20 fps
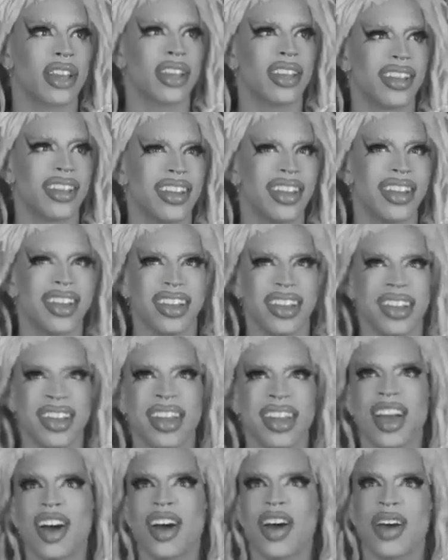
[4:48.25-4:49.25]
It burned.
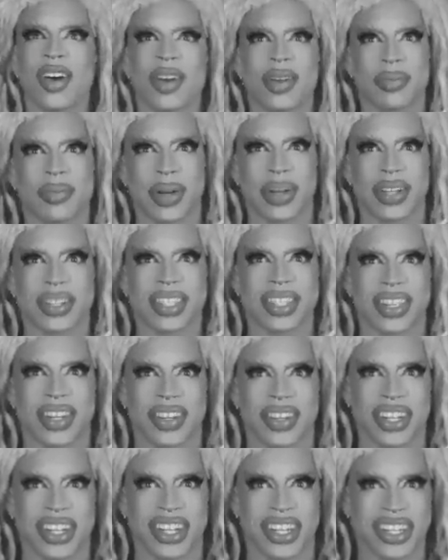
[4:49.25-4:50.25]
Oh, it burned
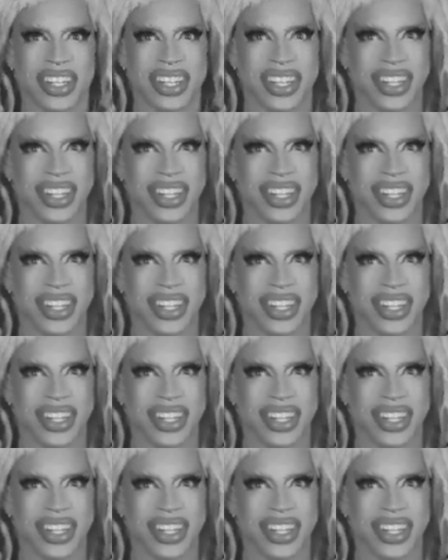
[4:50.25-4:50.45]
so good.